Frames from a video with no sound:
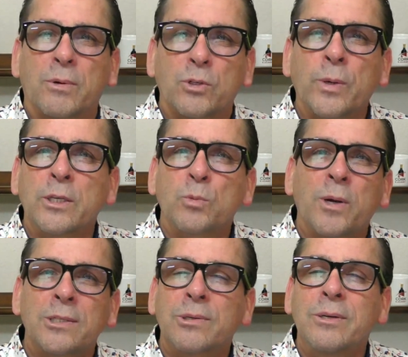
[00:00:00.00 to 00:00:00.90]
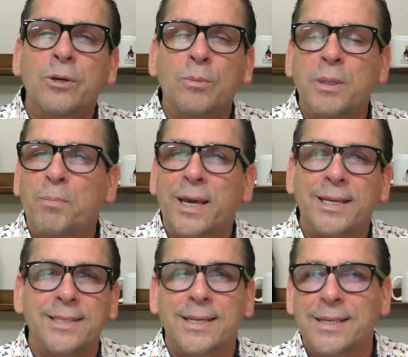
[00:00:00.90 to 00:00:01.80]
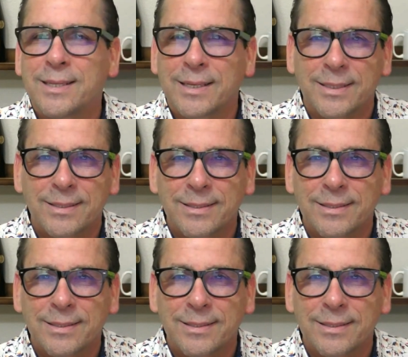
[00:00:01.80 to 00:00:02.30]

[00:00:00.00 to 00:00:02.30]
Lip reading: do we get sponsored? Nobody pays anything.